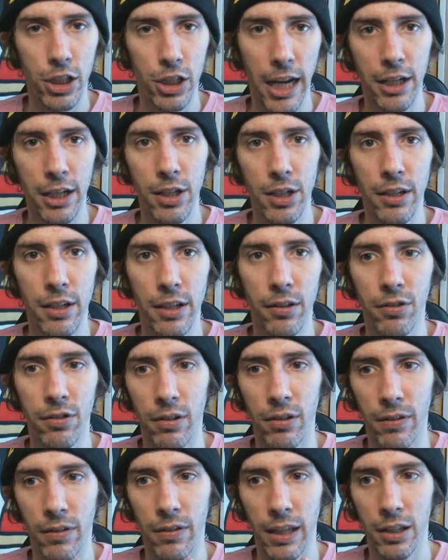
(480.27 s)
changes
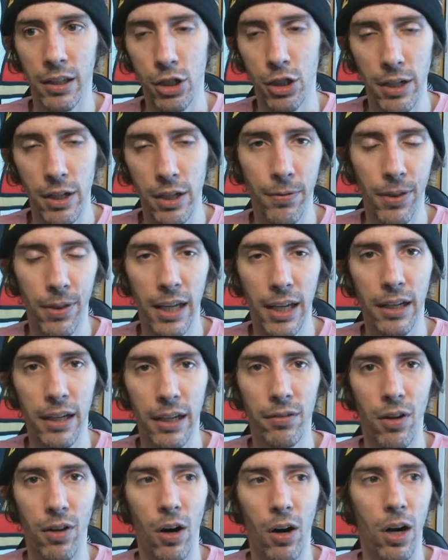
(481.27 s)
that shift
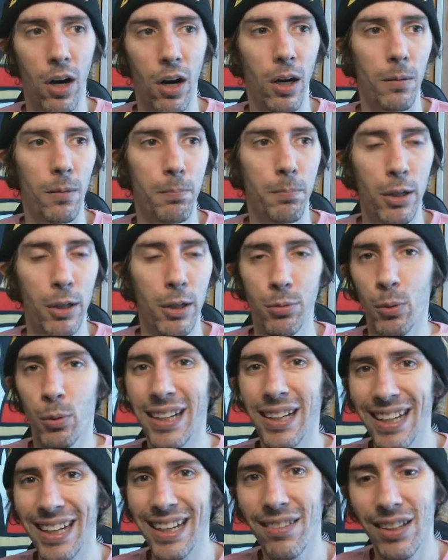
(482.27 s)
things are much
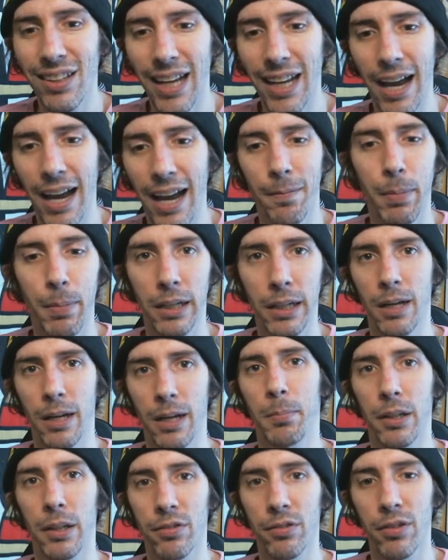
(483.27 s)
more easy to have big
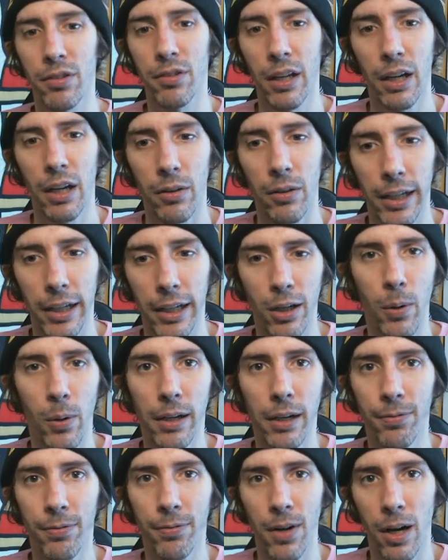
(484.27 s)
numbers. Like
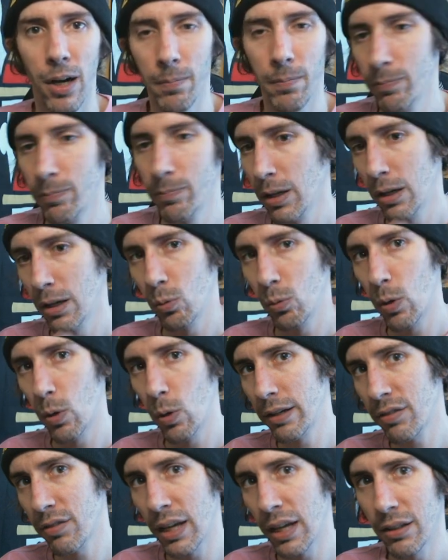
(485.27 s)
going from
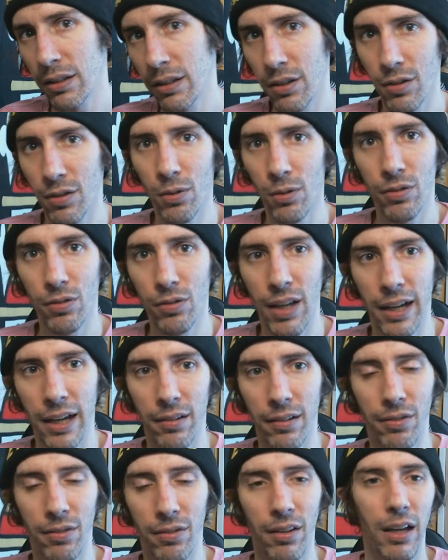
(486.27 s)
one cent to two
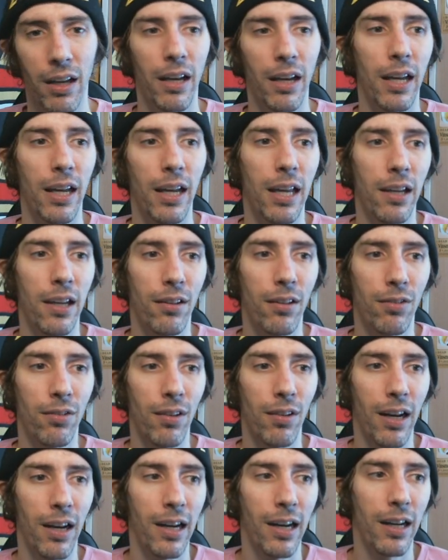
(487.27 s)
cents
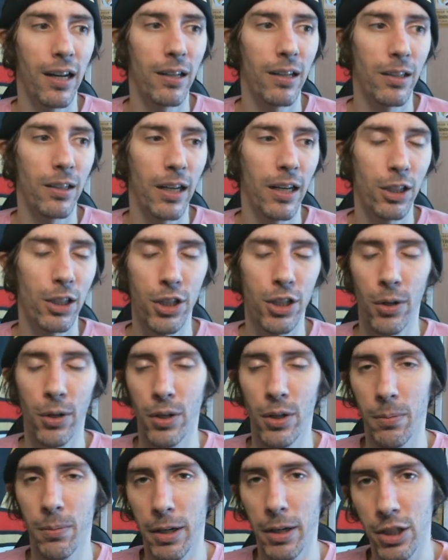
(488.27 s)
is uh, going to show
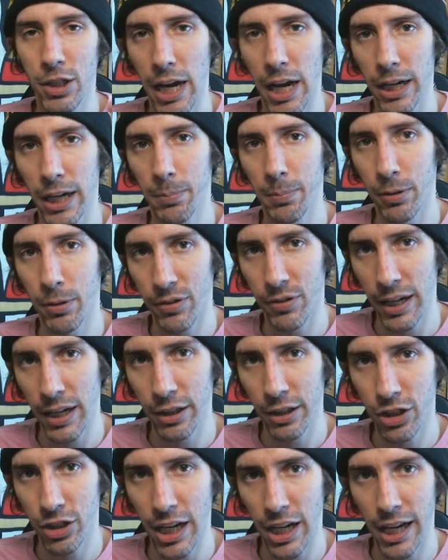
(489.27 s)
you a much higher
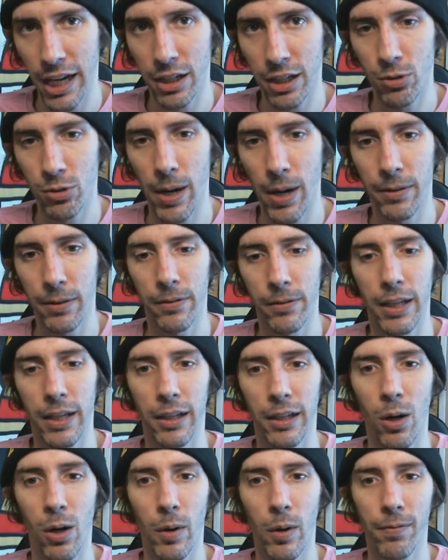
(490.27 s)
percentage change rather
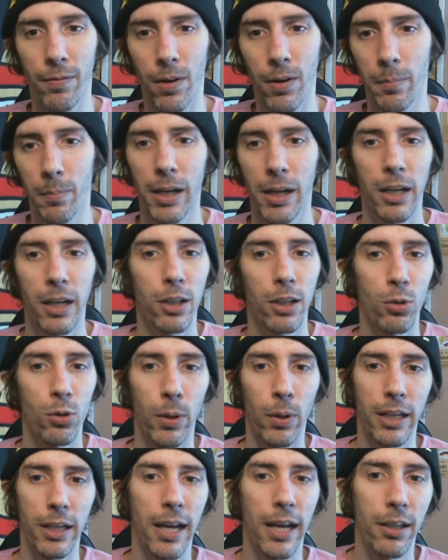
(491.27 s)
than going from
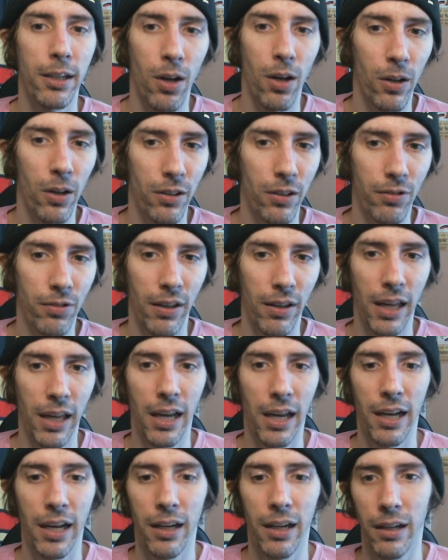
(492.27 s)
twenty-nine dollars
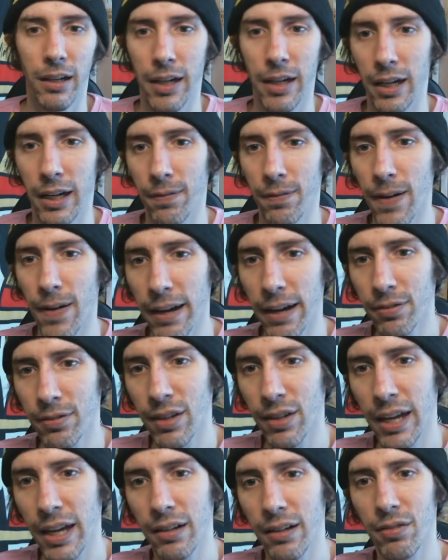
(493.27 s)
and ninety-five
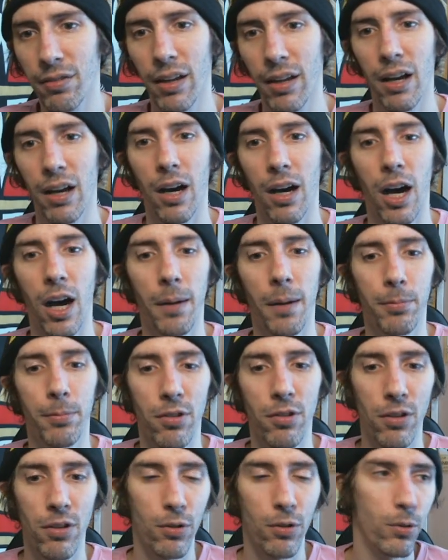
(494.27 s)
cents up
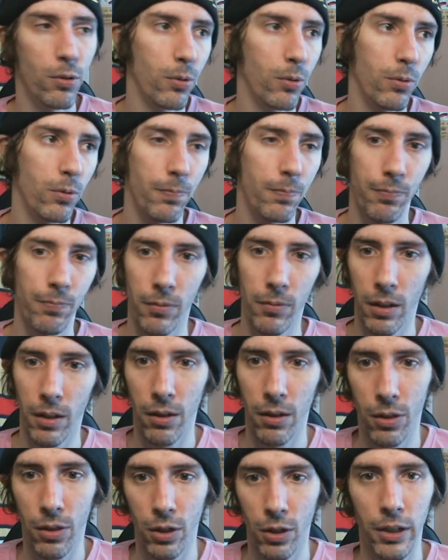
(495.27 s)
to
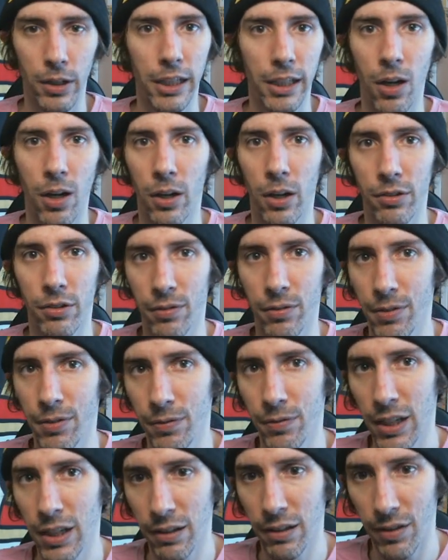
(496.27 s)
thirty dollars and
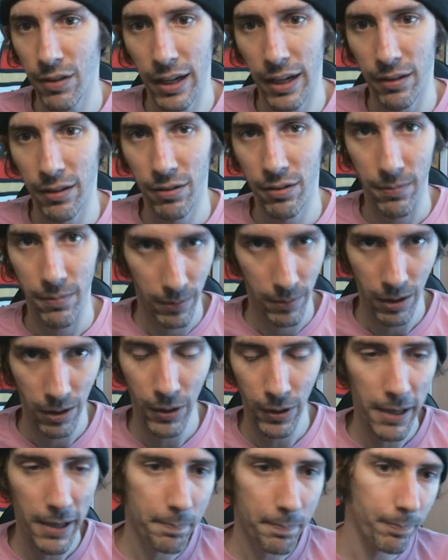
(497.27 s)
fifteen cents.
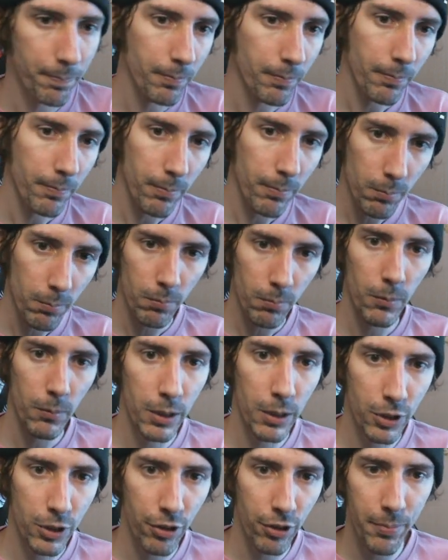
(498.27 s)
Okay,
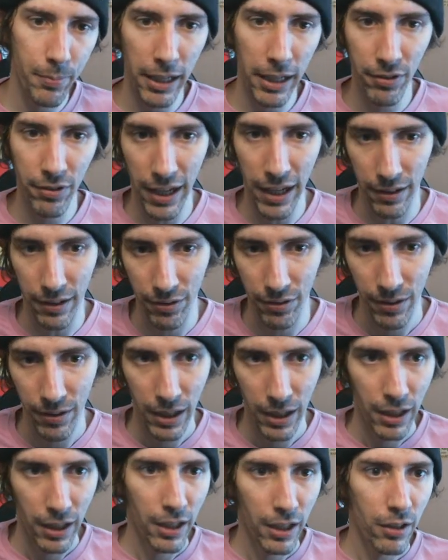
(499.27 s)
just makes sense.
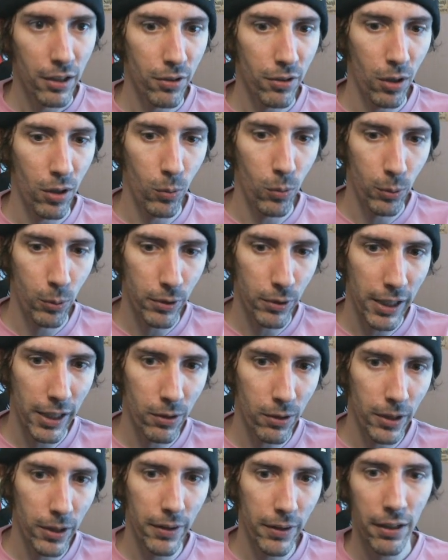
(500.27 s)
So when we
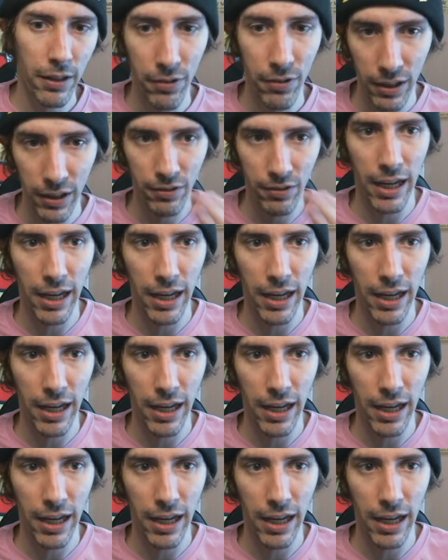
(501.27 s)
take a look at this, it's